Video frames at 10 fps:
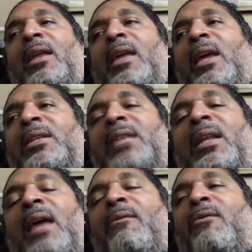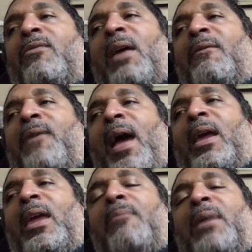King said, they
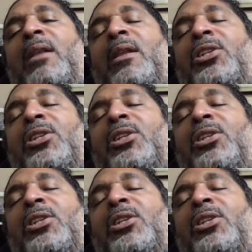kept getting a